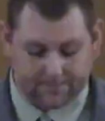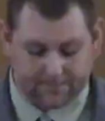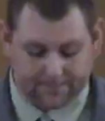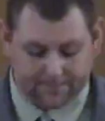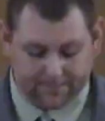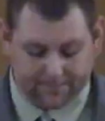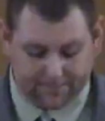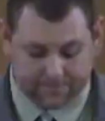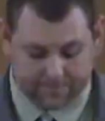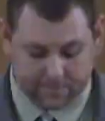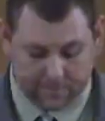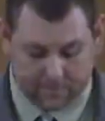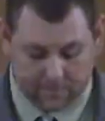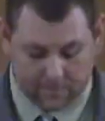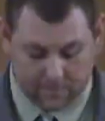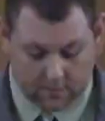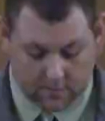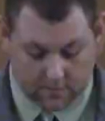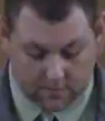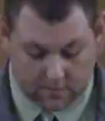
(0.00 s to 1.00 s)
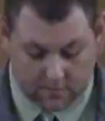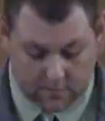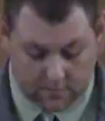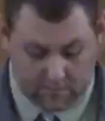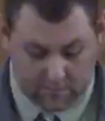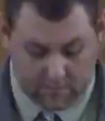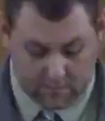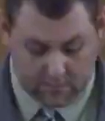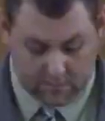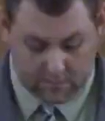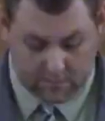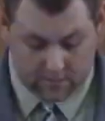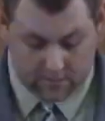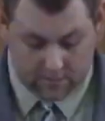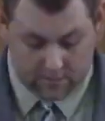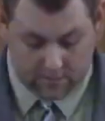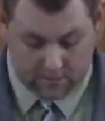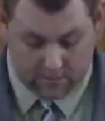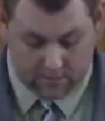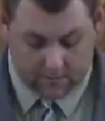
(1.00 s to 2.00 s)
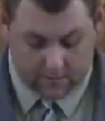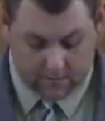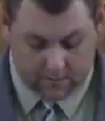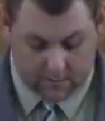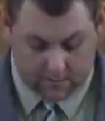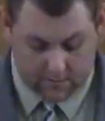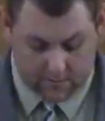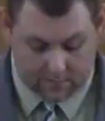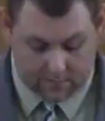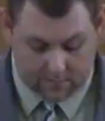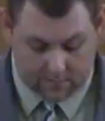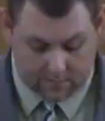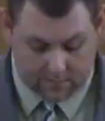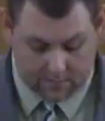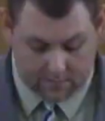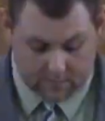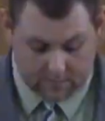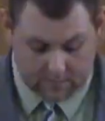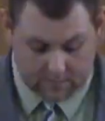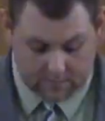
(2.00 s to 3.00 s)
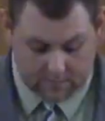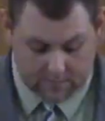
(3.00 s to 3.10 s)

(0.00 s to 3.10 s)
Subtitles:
Nobody speaks.